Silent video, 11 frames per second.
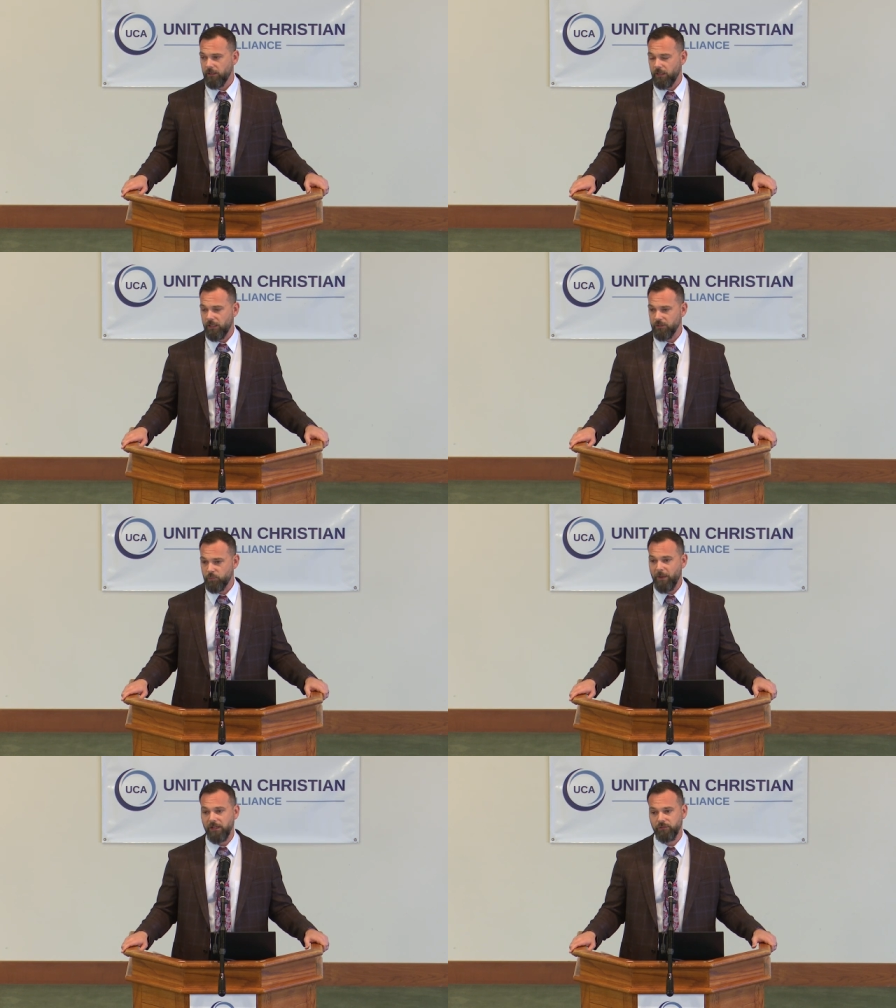uh,
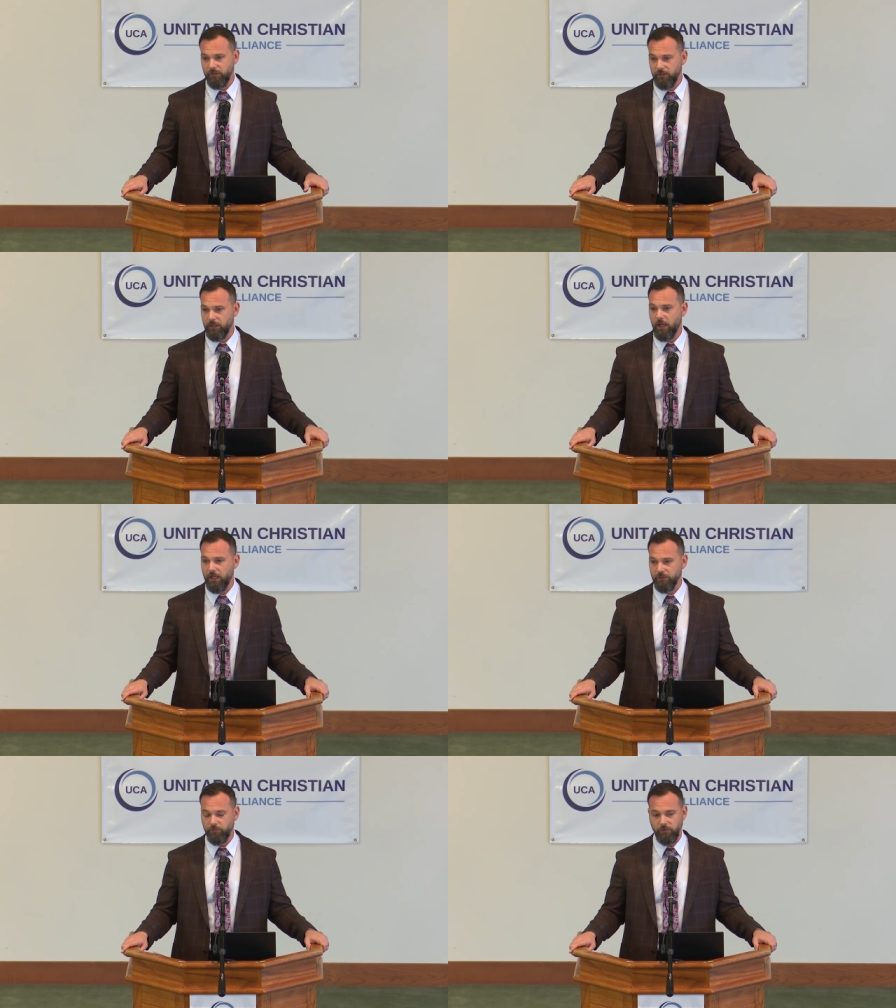especially the
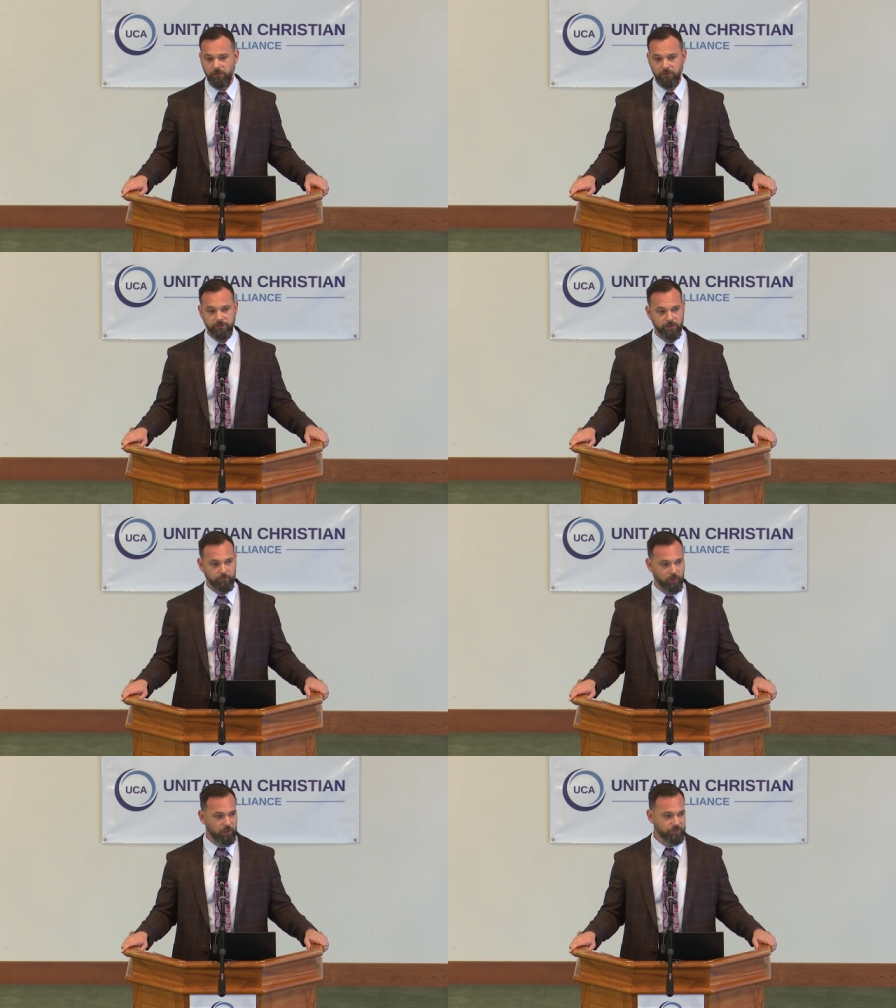Gospels
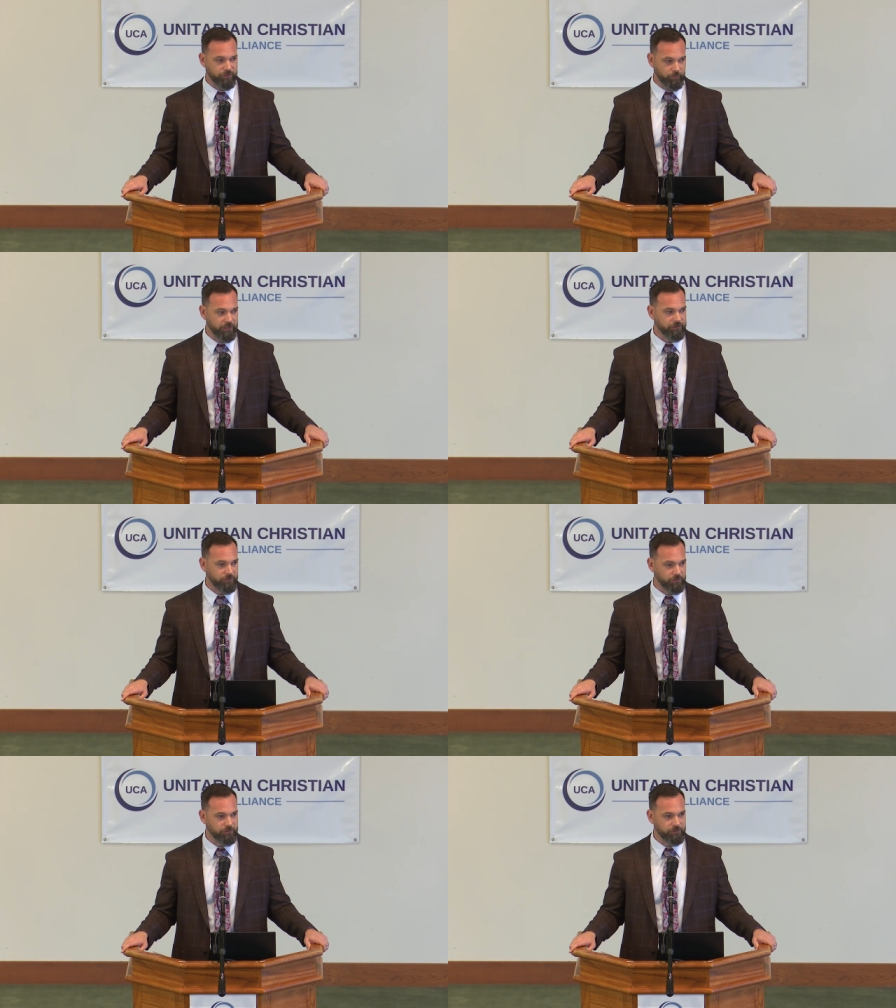and Paul's
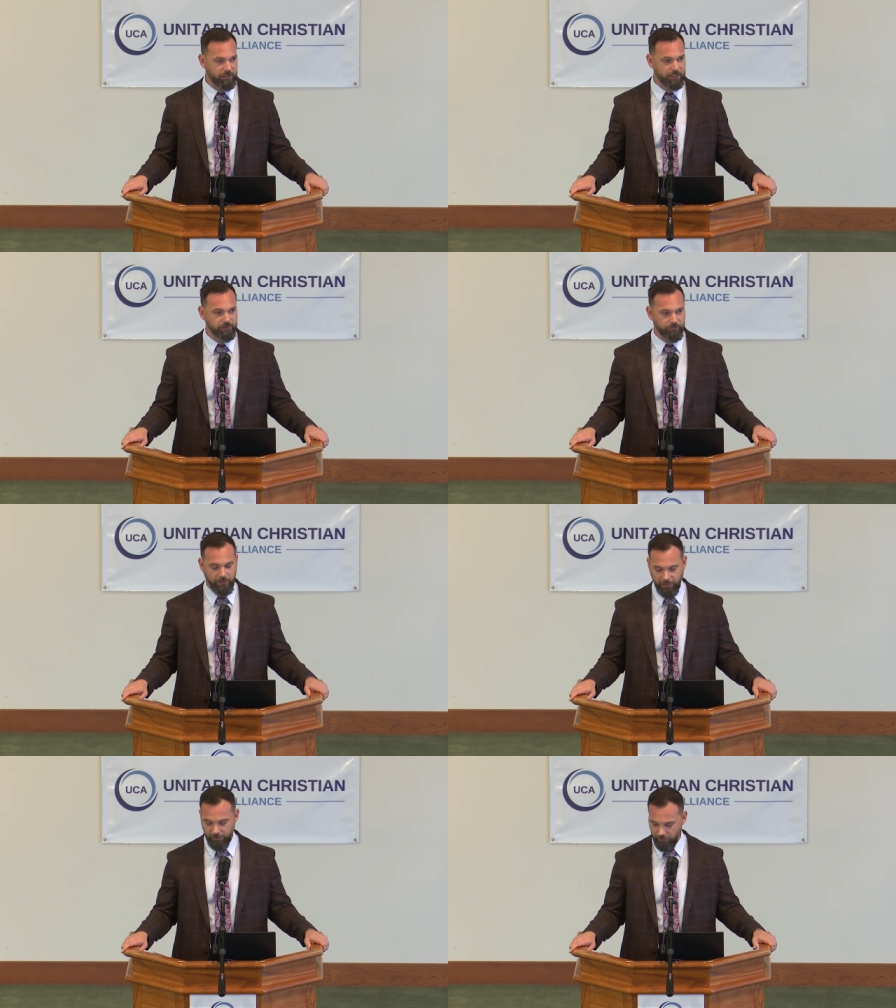epistles, lots of
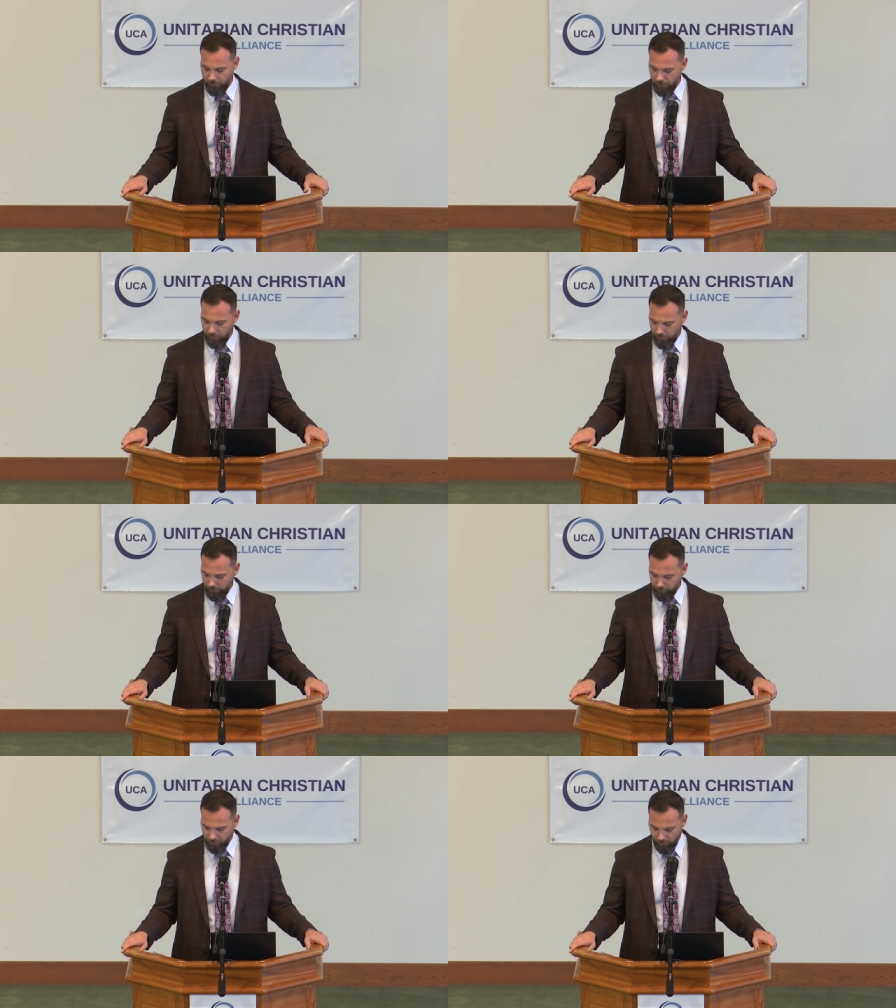that.
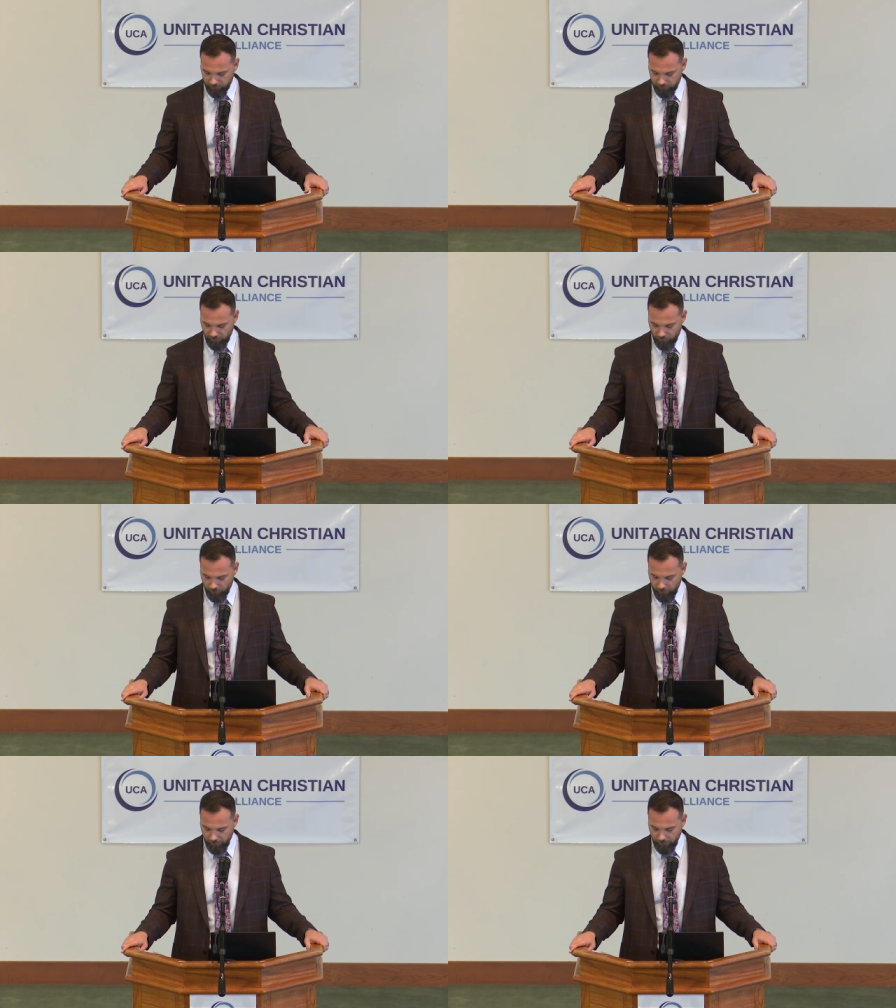Uh, but also